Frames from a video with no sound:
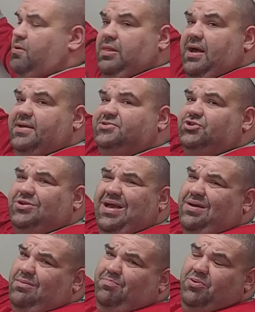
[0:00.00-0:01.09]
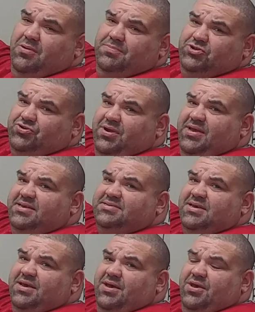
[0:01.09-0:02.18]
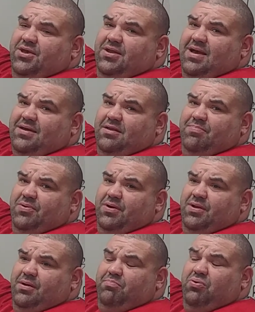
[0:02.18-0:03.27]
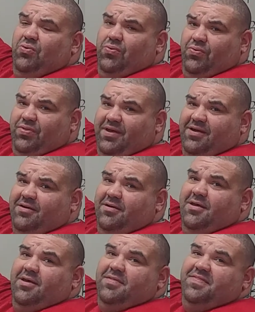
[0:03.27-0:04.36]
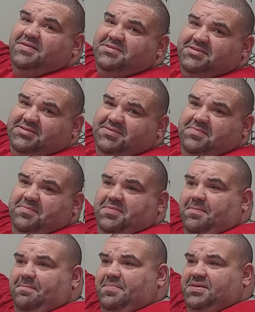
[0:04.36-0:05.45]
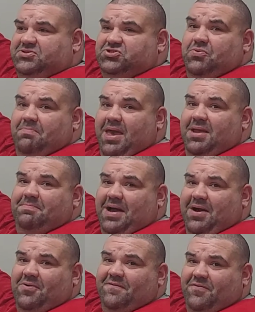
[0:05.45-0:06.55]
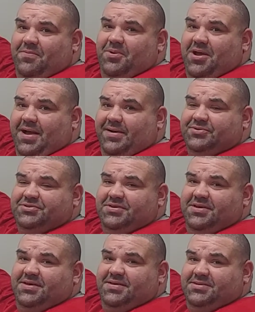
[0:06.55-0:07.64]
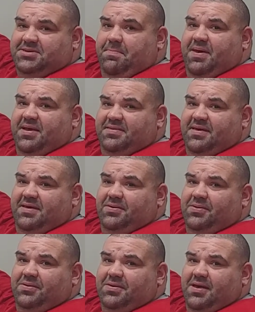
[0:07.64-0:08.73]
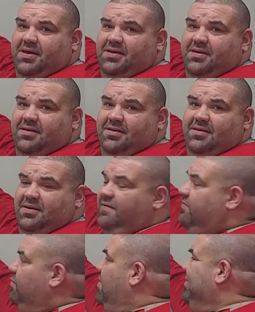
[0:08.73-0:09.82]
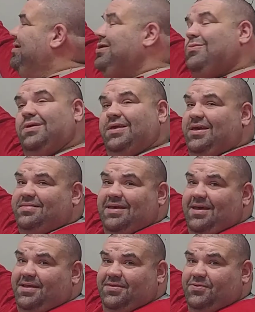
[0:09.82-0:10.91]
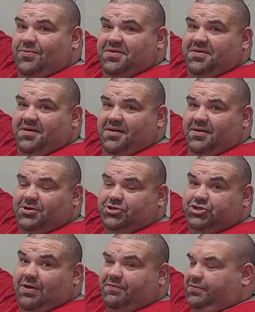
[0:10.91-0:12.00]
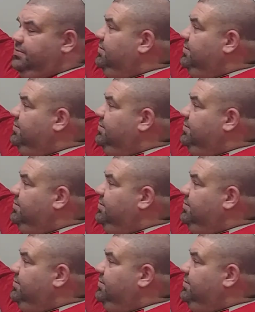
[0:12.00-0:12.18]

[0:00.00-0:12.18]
lines, you're not going to put trees, you're not going to put a pool there. This is your main power for your house. This is a big deal, okay? For one, you don't want to hit that either with a shovel.